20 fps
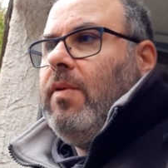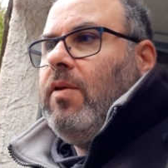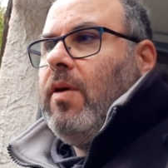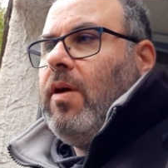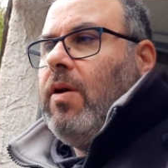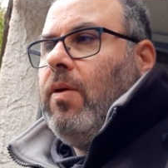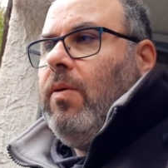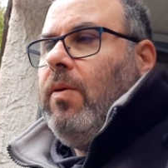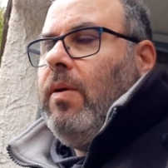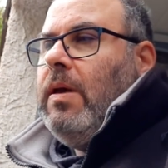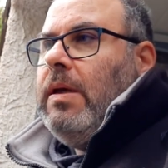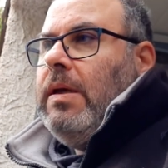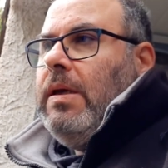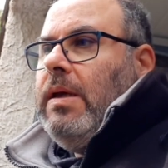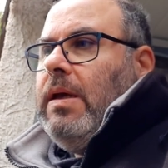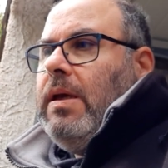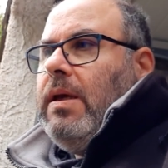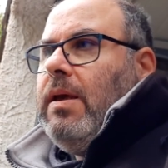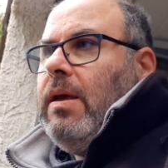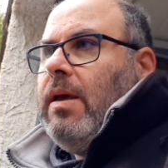So
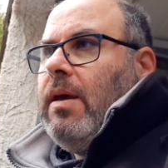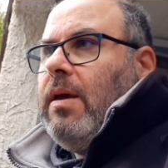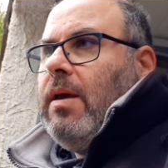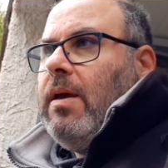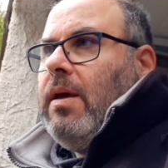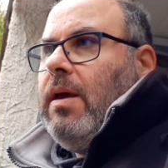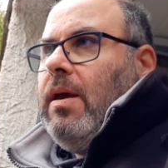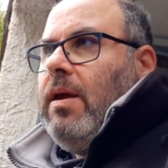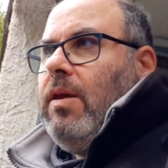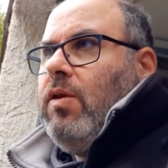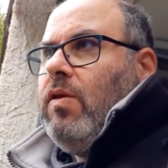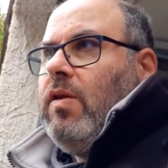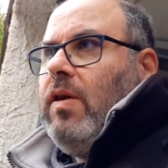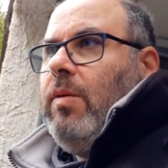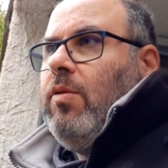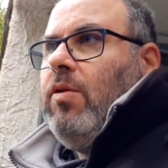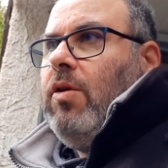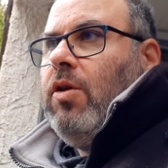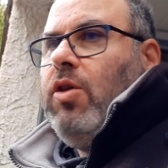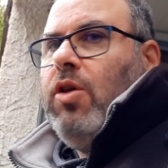it
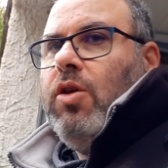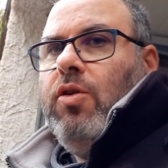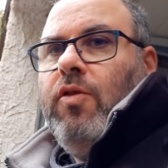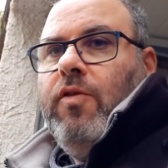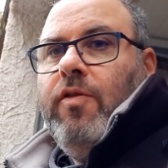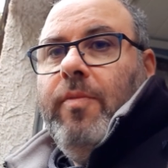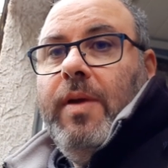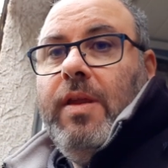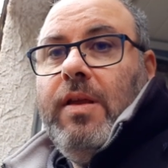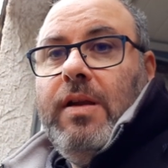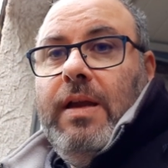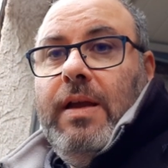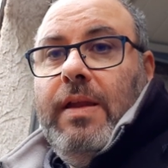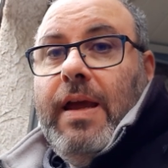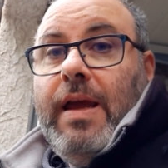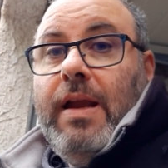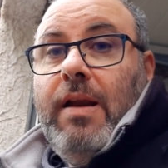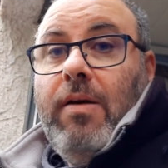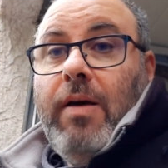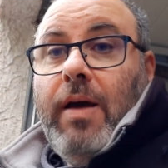seems logical for me to clean
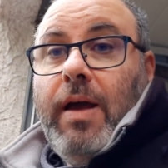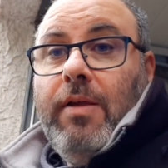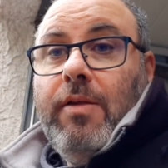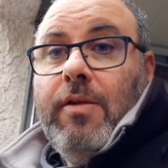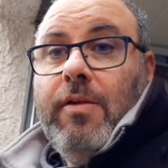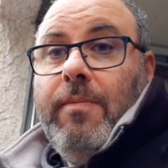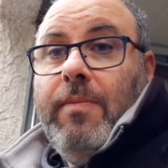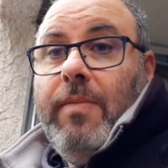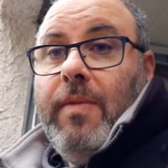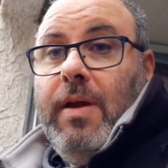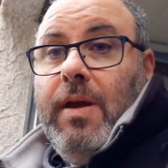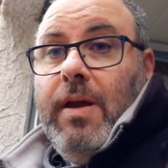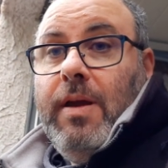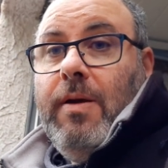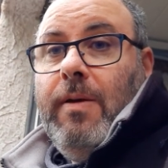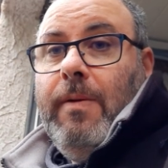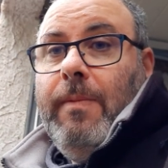the headlights. There you go.